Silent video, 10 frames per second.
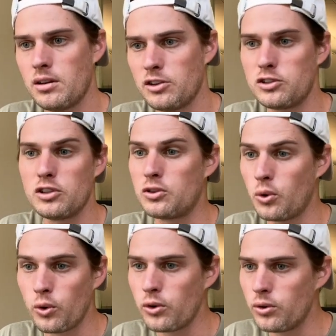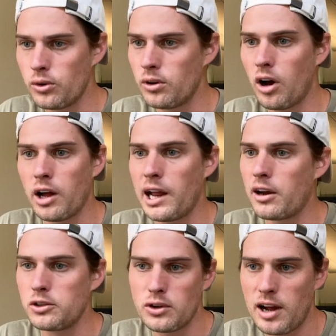the tutorial on
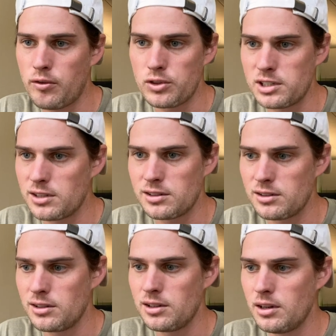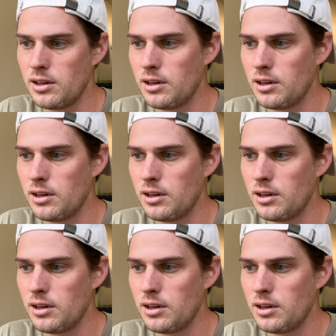how to travel Sicily,